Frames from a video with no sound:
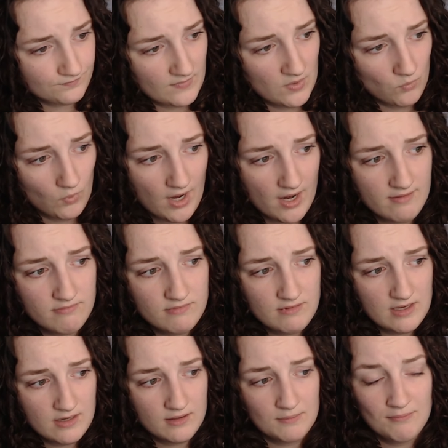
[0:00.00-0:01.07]
and what I
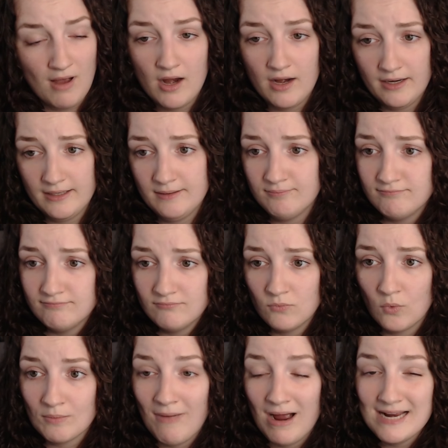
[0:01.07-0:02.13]
think
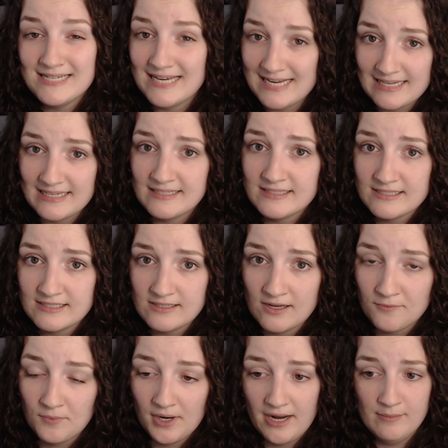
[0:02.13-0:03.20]
what my take is
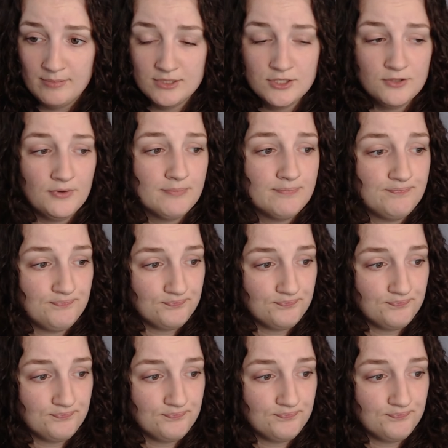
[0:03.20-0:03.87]
on what happened to him.